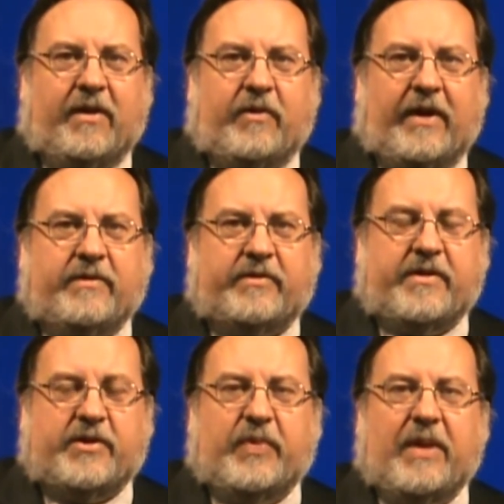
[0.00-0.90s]
on grounds of
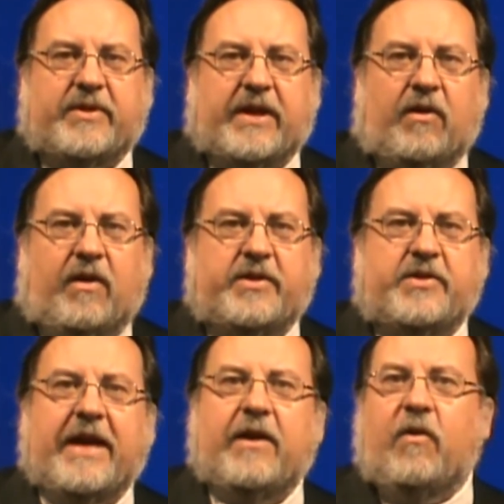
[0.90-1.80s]
the Supremacy Clause
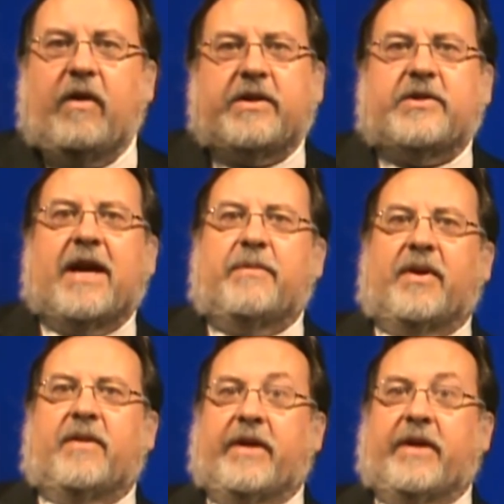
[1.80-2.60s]
is a good example